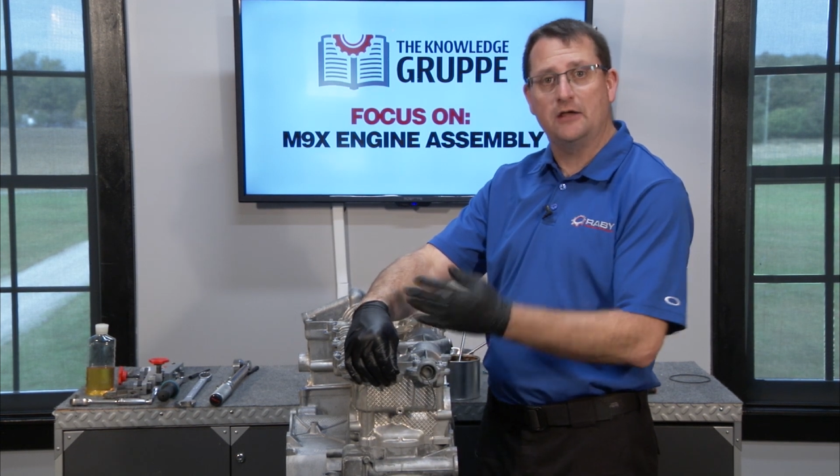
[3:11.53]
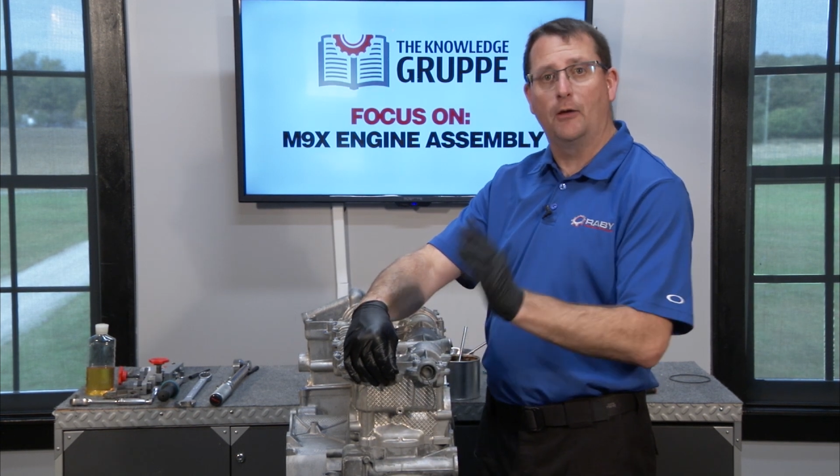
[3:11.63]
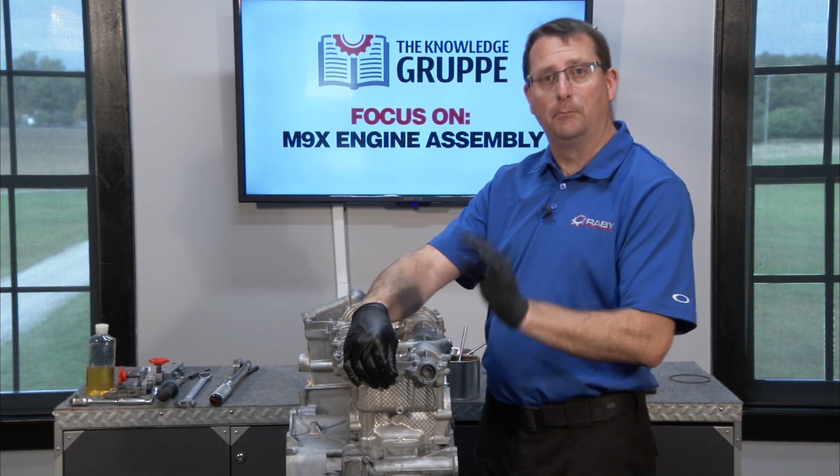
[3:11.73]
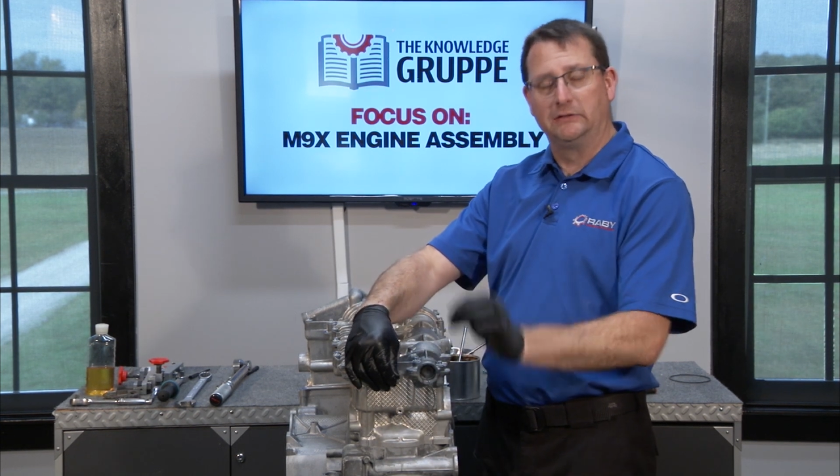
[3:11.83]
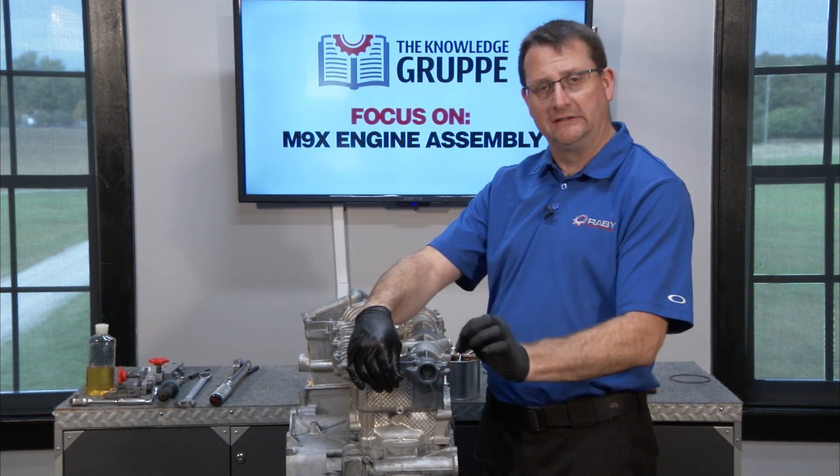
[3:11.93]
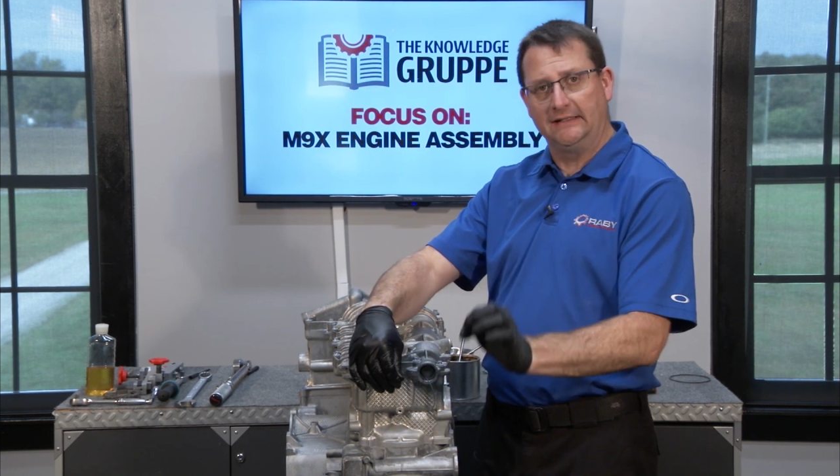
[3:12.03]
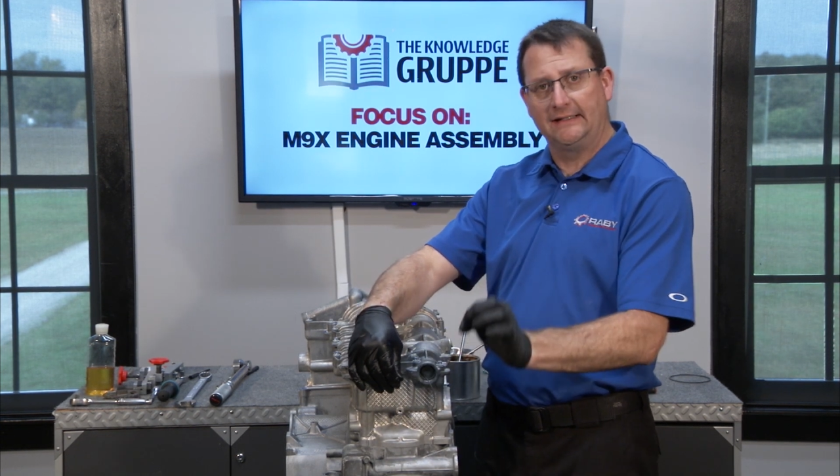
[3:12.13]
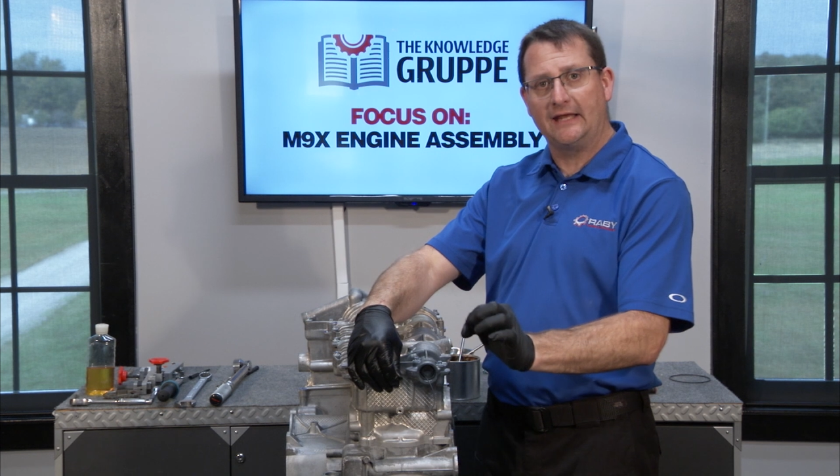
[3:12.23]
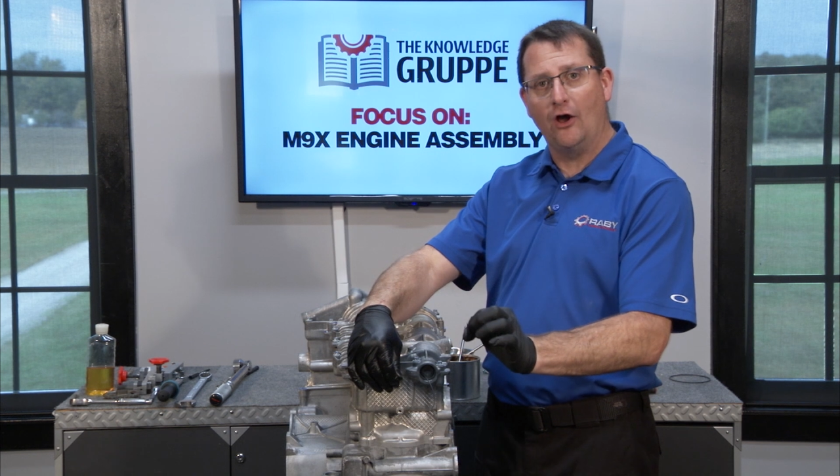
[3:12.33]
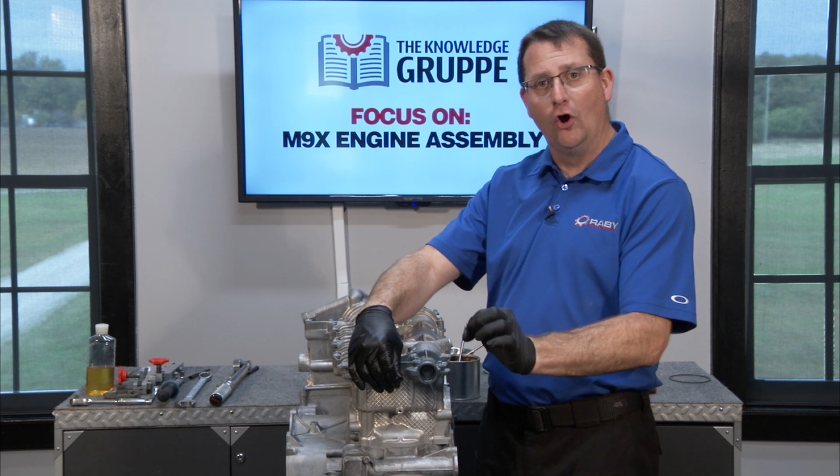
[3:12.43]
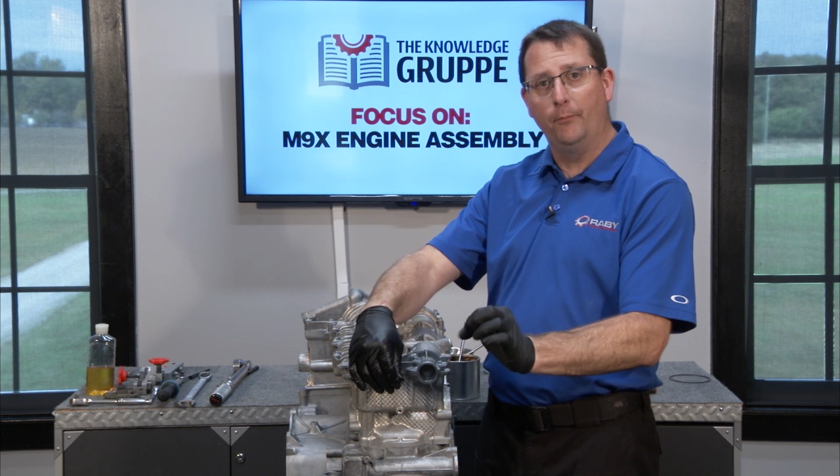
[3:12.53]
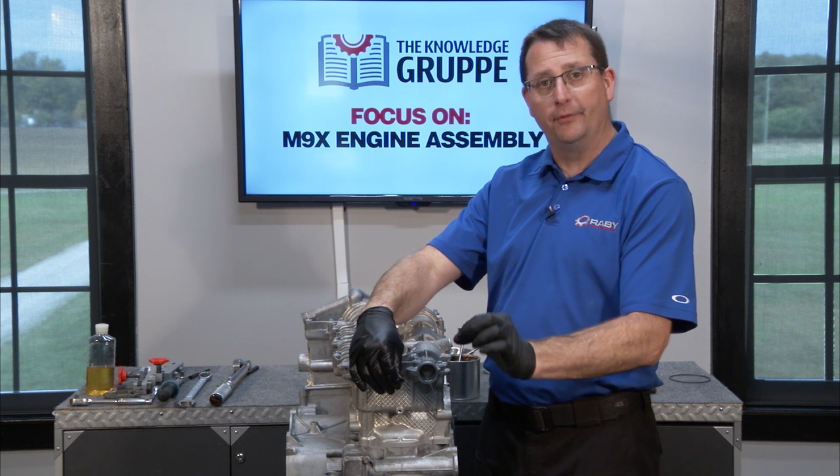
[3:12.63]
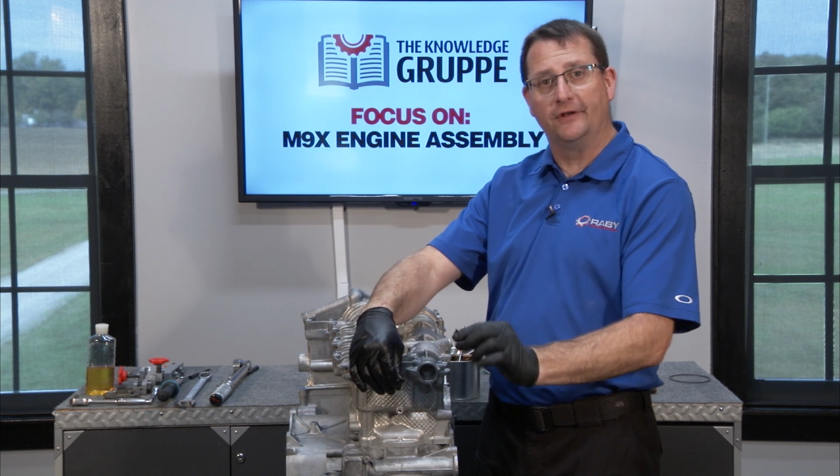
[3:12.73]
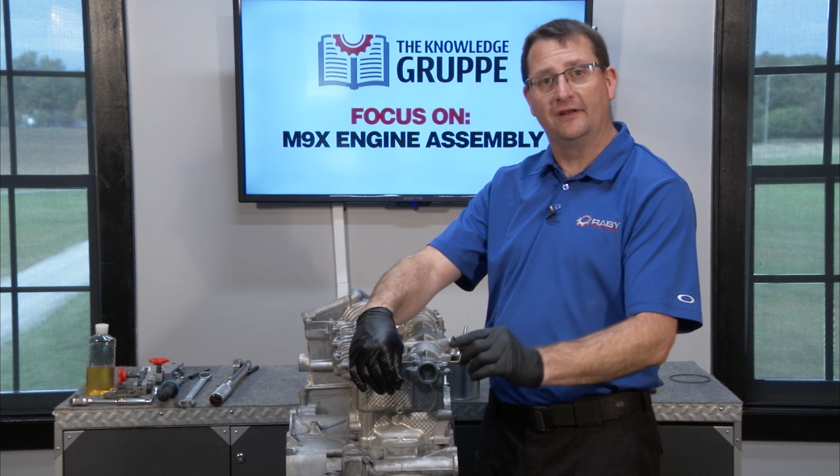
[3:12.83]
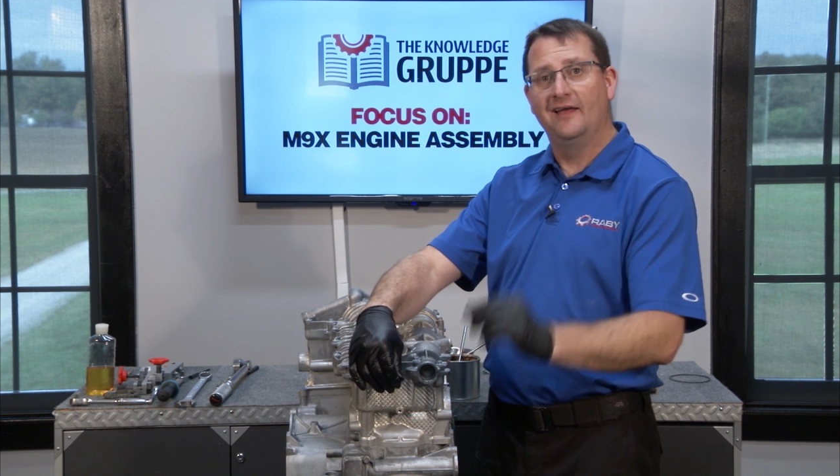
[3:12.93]
completely
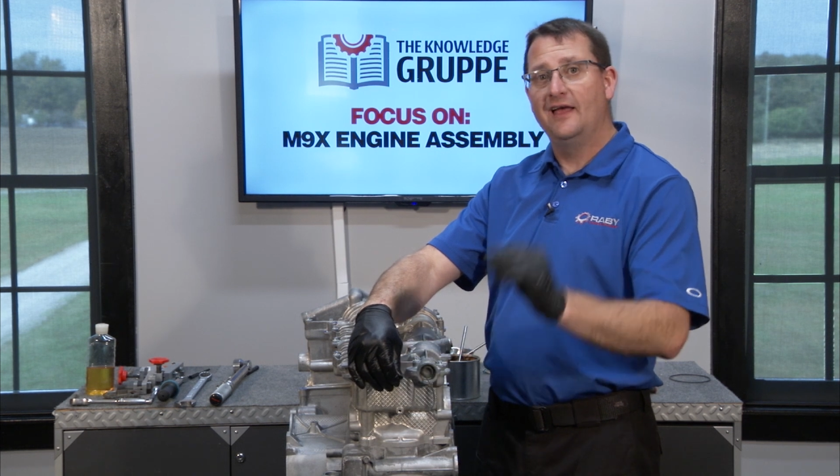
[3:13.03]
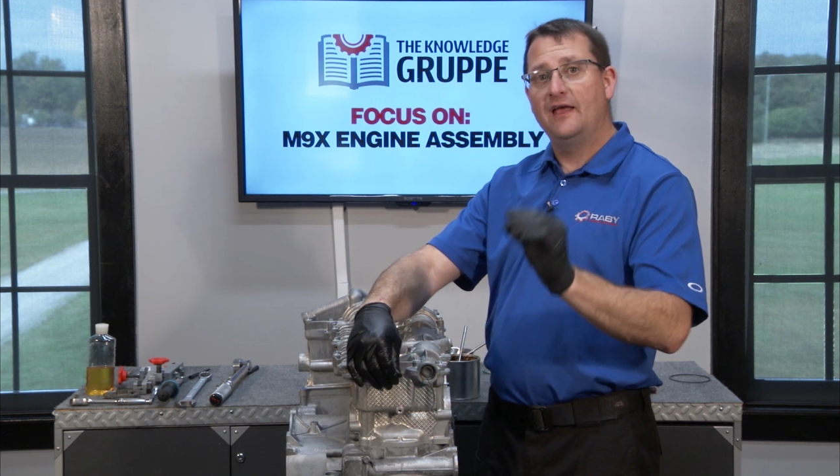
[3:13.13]
open